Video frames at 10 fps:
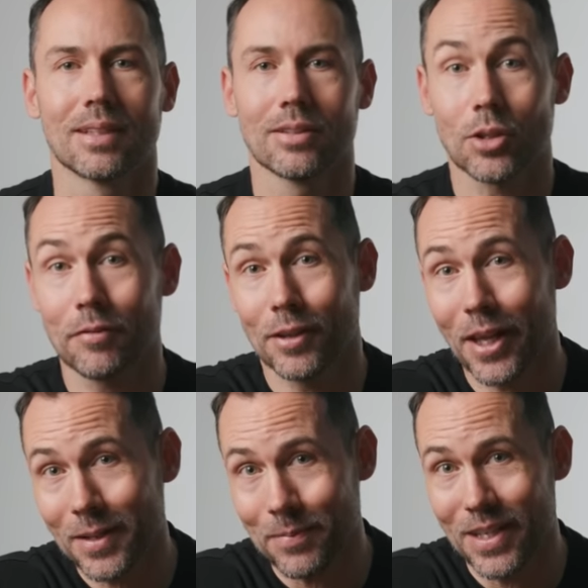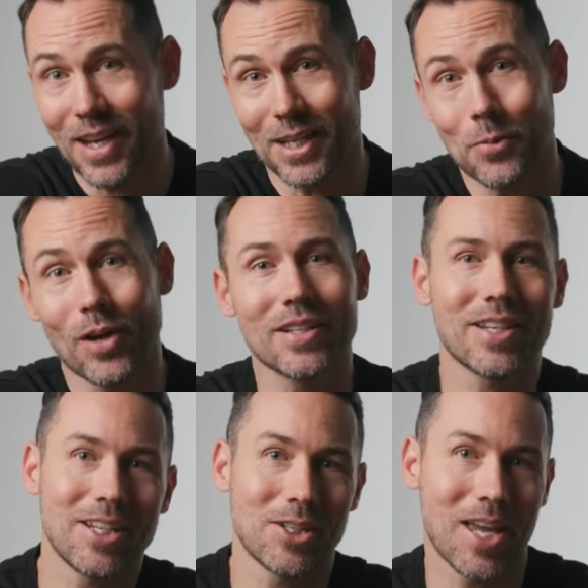So if you're like me and you want to
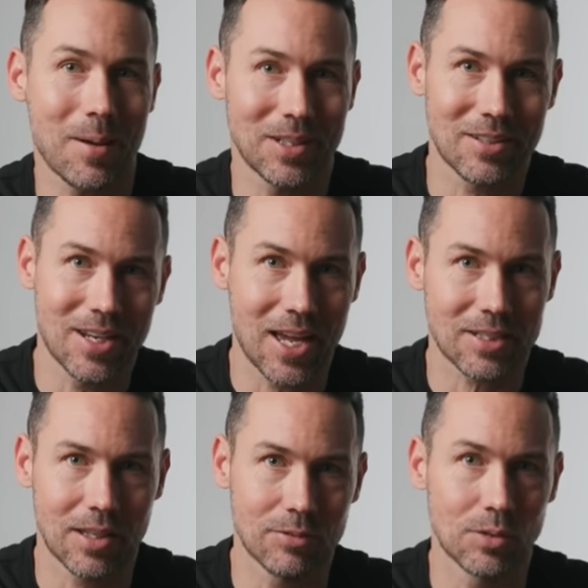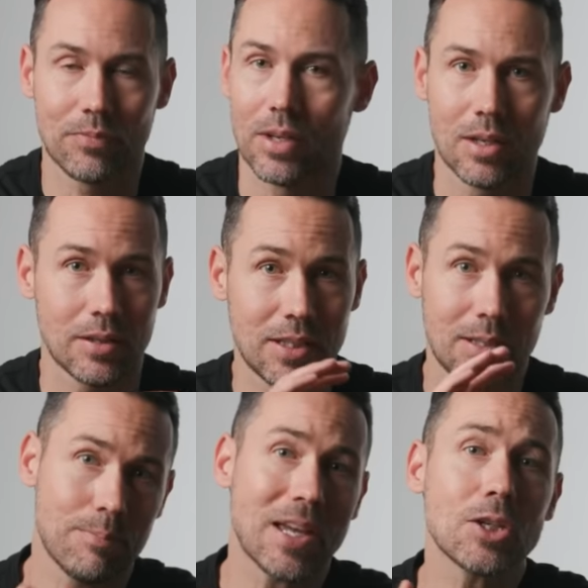take your gaming to the next level, the
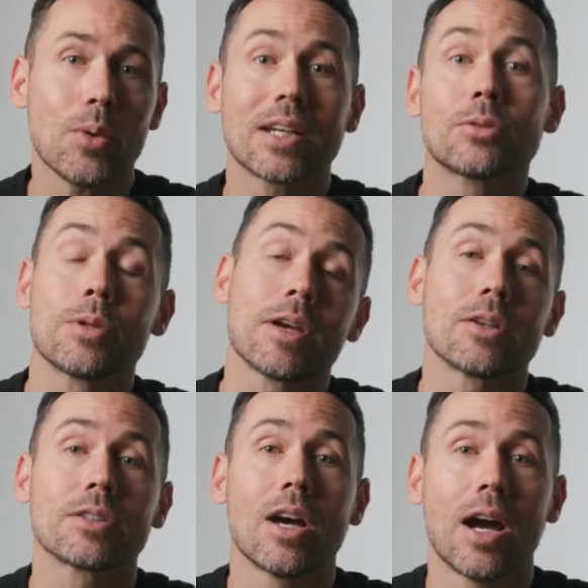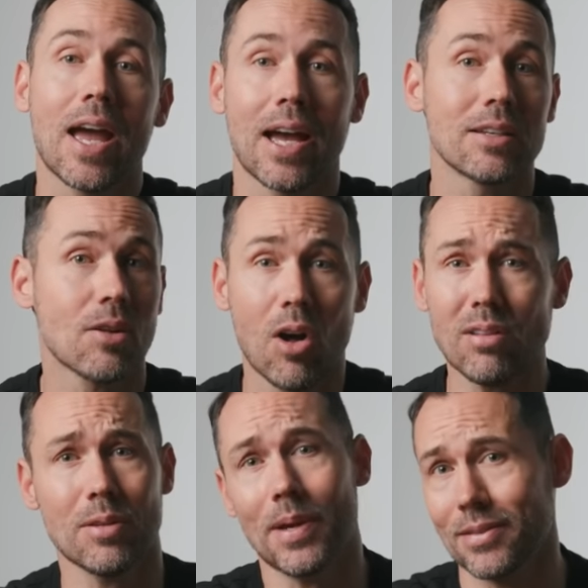BenQ X3000i has all
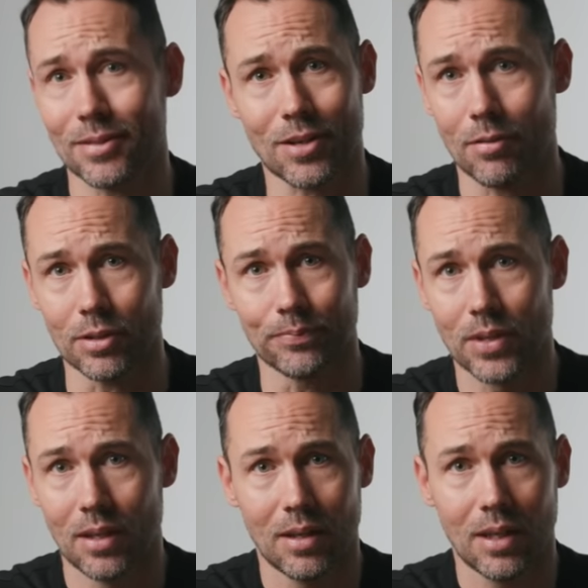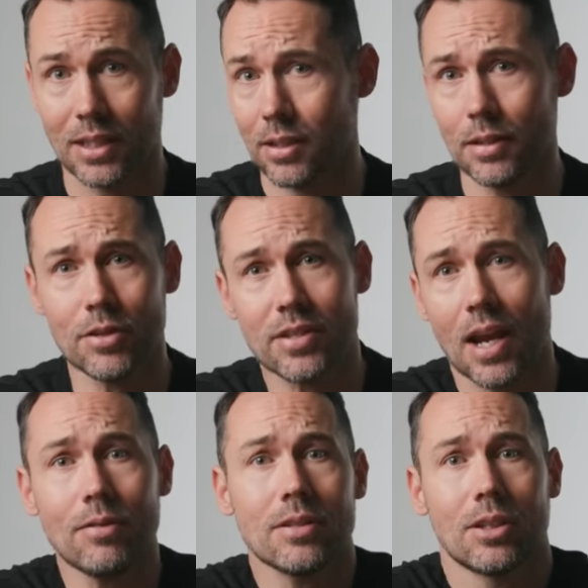of the bases covered. It delivers
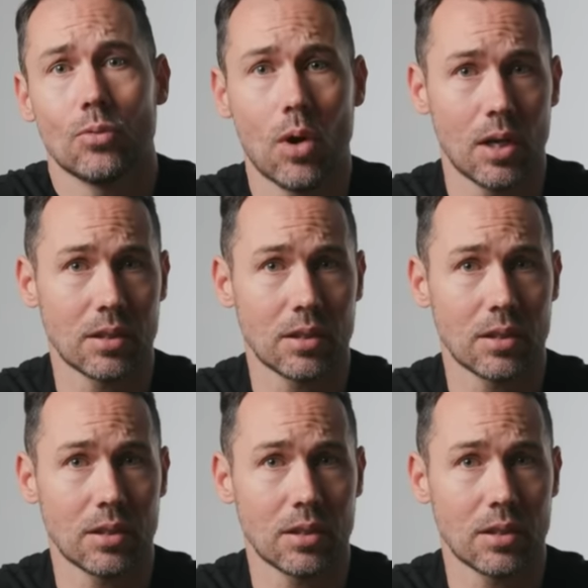everything you'd want,